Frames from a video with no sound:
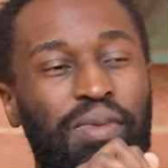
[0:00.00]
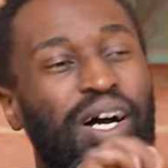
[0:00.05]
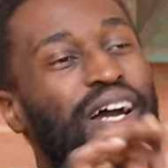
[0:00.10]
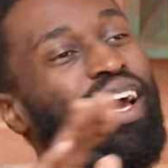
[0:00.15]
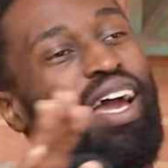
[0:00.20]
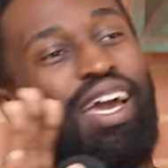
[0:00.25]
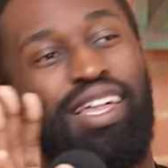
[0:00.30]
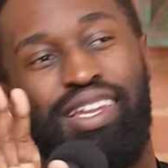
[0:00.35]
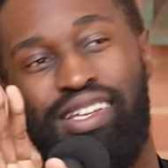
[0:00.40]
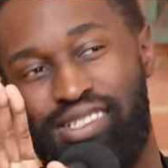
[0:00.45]

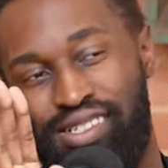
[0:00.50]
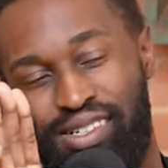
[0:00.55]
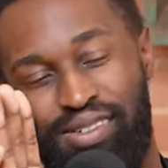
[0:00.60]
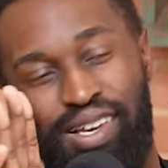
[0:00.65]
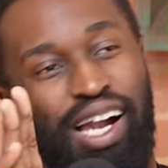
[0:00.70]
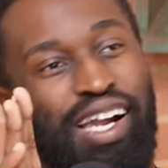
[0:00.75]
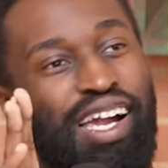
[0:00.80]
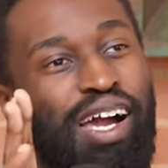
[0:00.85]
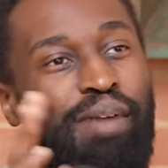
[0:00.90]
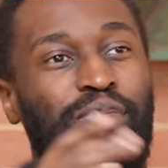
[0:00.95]
But hey, listen,
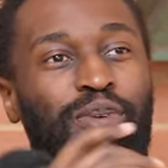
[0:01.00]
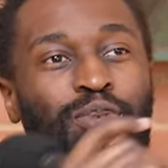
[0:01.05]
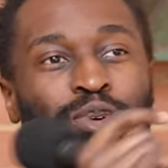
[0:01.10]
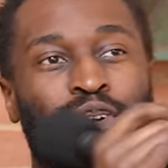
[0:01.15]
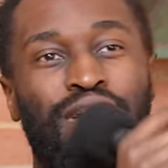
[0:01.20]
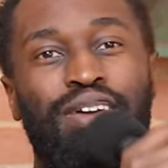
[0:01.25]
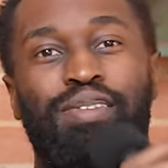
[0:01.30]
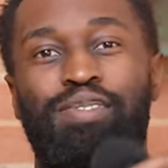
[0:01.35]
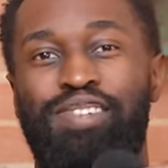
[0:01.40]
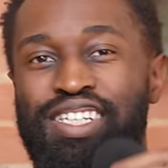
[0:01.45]
I got me
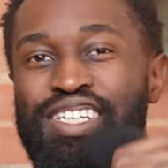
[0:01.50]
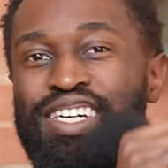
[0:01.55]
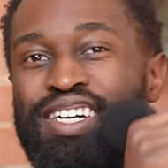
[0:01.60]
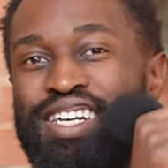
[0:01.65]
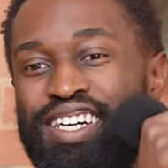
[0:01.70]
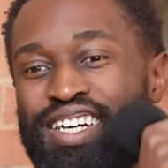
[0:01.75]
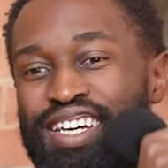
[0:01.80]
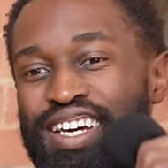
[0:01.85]
one. We good.